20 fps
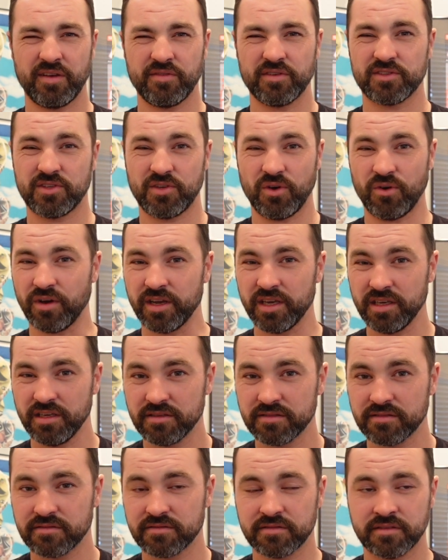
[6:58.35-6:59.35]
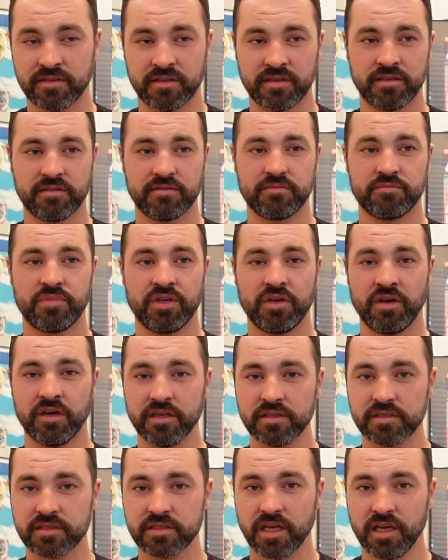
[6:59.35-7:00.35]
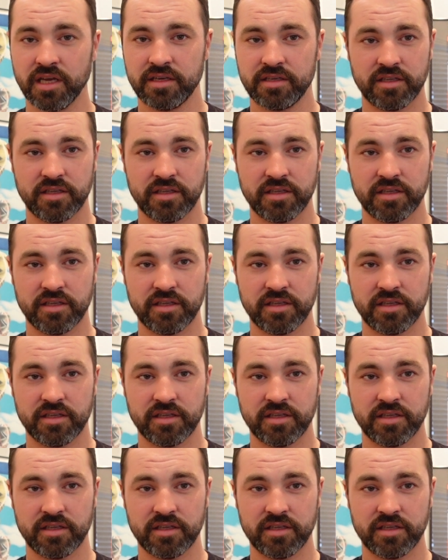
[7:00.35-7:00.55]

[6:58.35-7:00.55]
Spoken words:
of a toy, be honest.